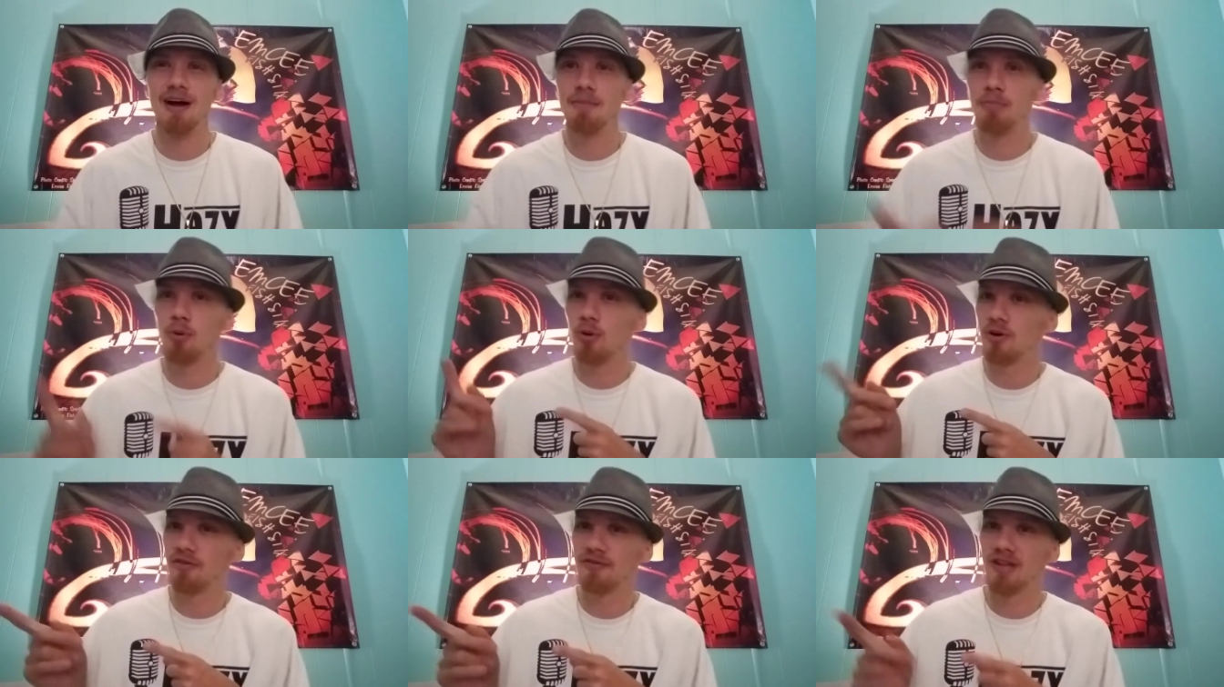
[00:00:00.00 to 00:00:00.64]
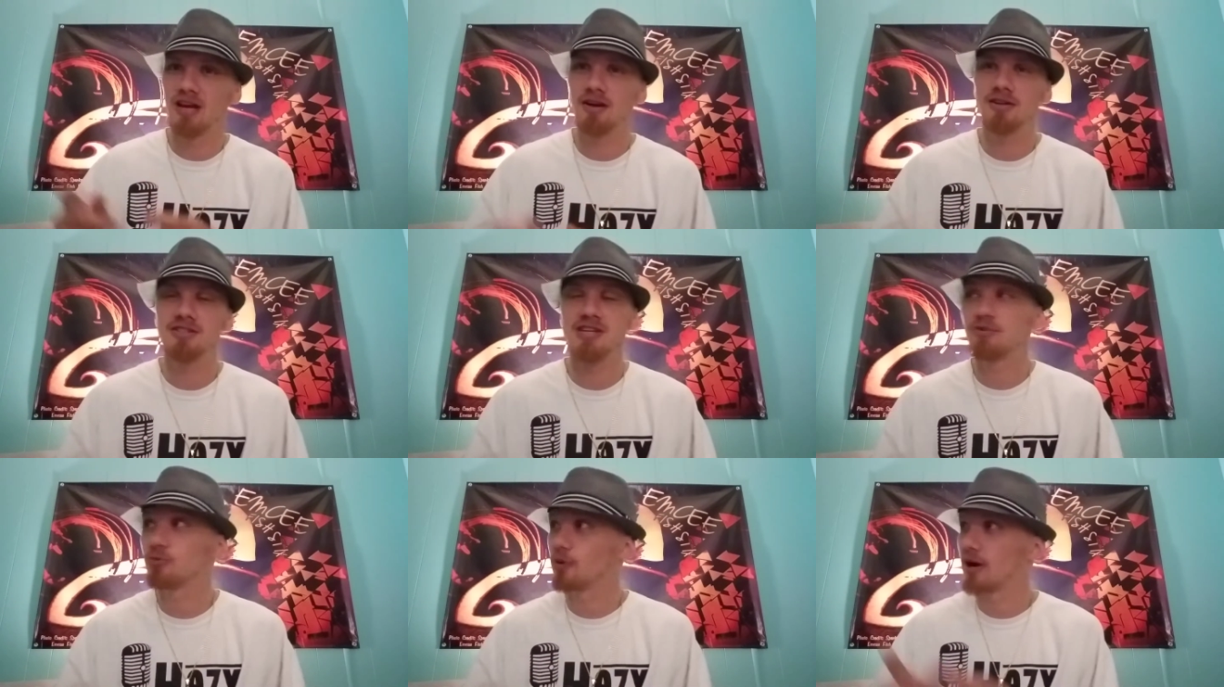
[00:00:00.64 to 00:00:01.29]
I point over there because
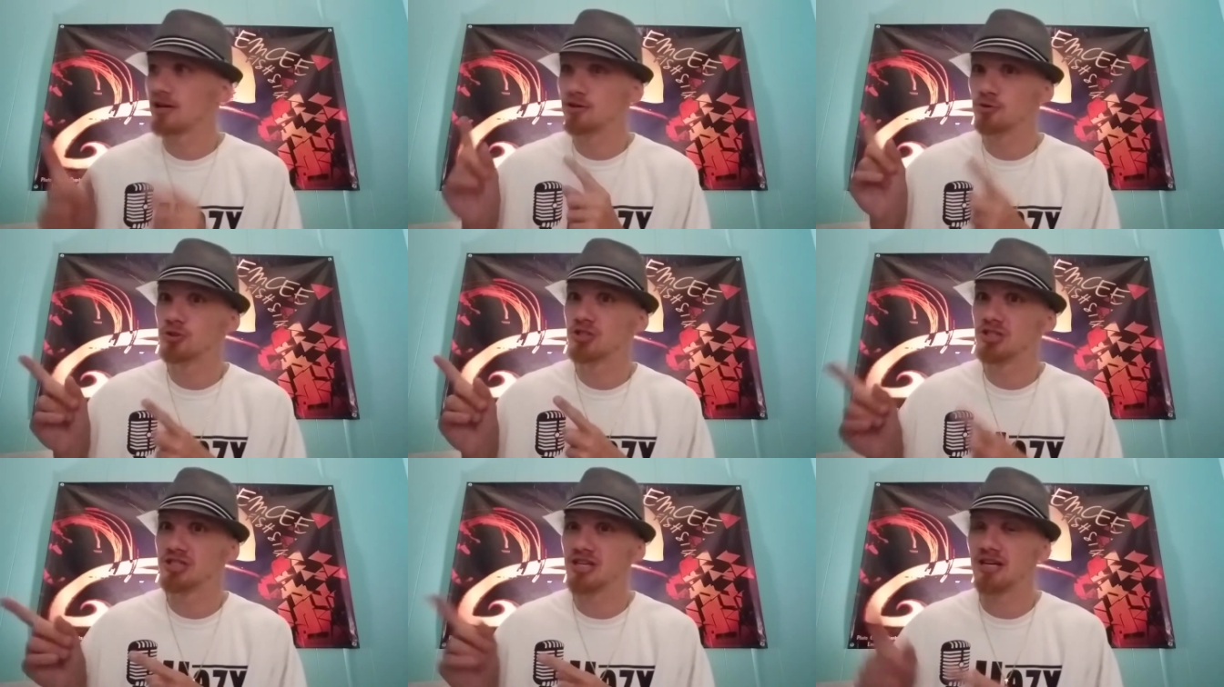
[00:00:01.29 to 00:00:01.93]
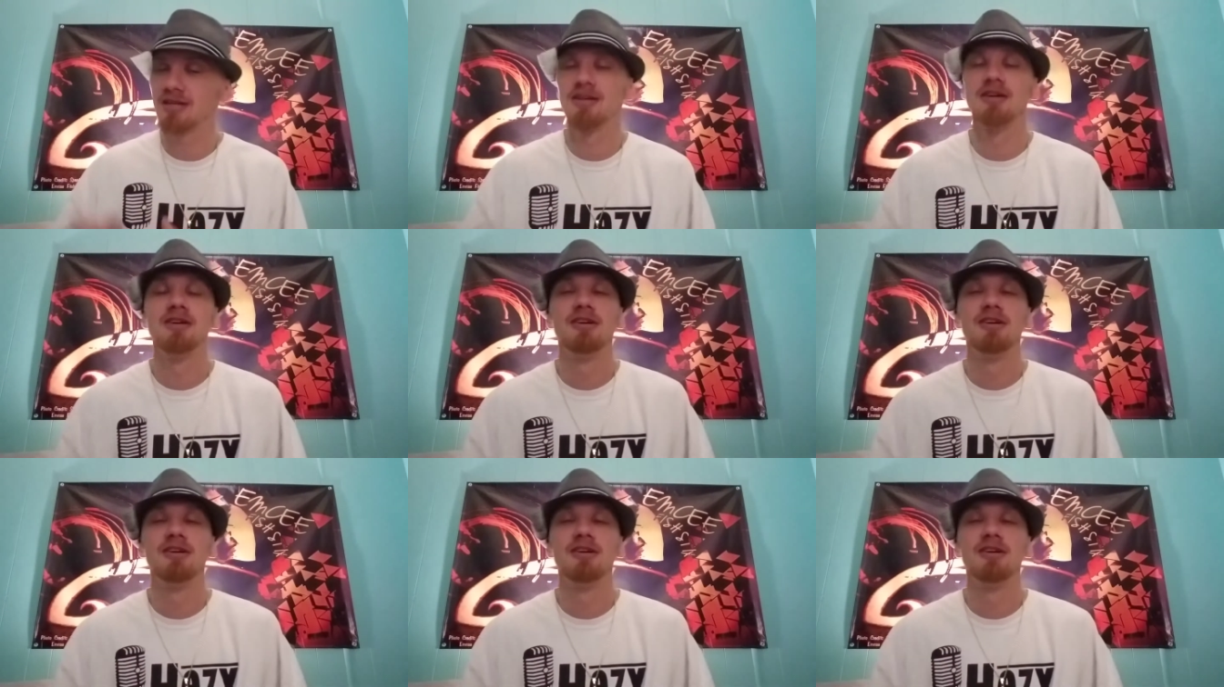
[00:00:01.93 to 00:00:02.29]
that's where I used to sit.